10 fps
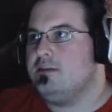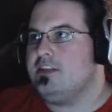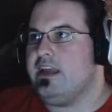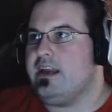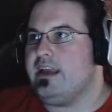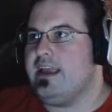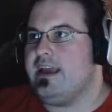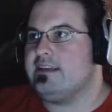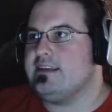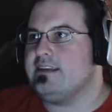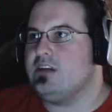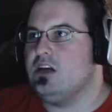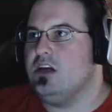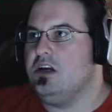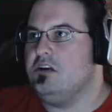I'm just taking a guess as
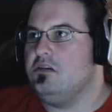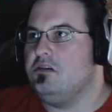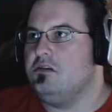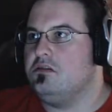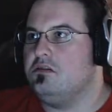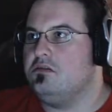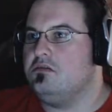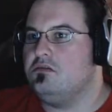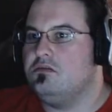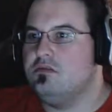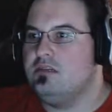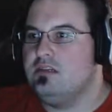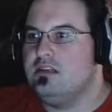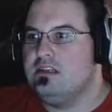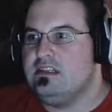to... Oh,
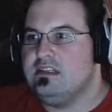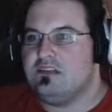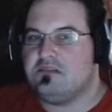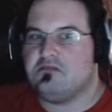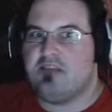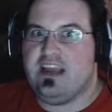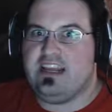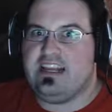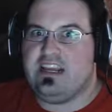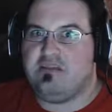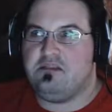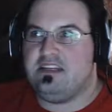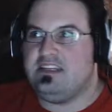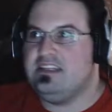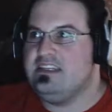there's red
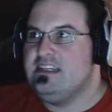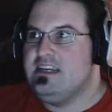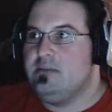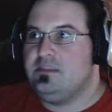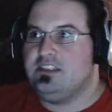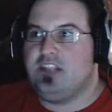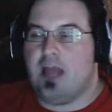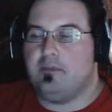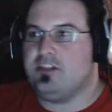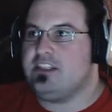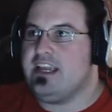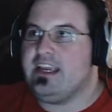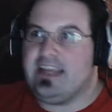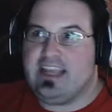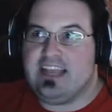liquid. I'm just
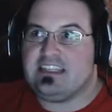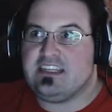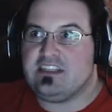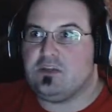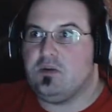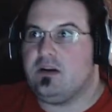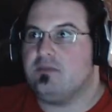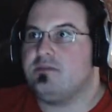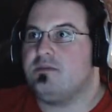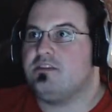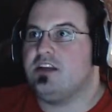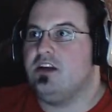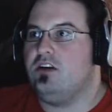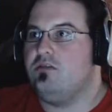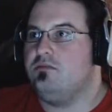taking a guess as to where I'm supposed to
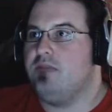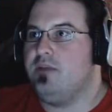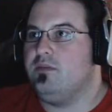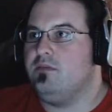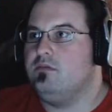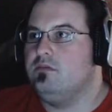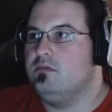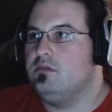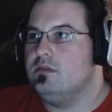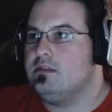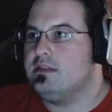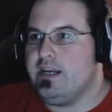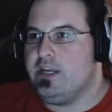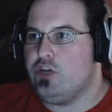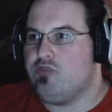go, people. Too
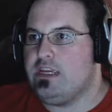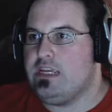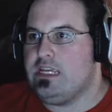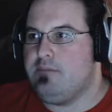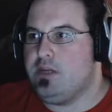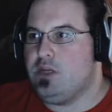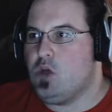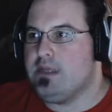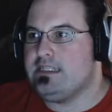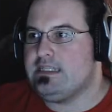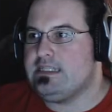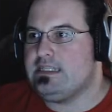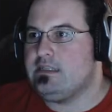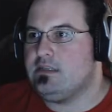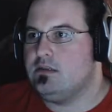many creepy
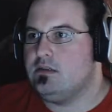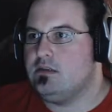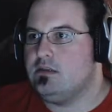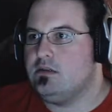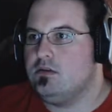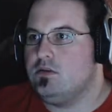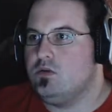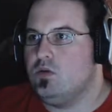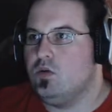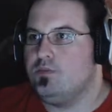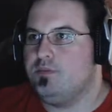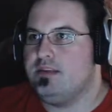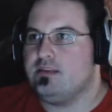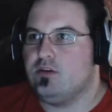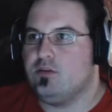noises. Oh,
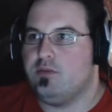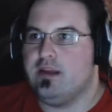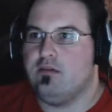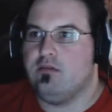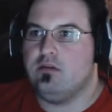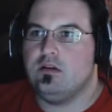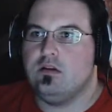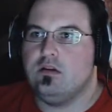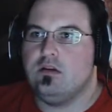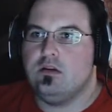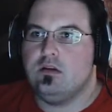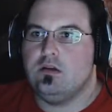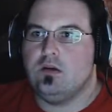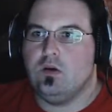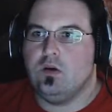this is open now.
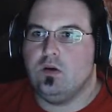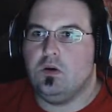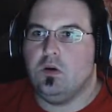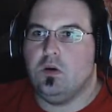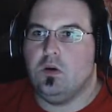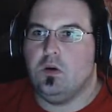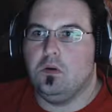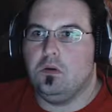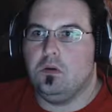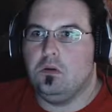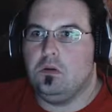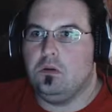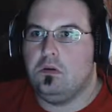Oh!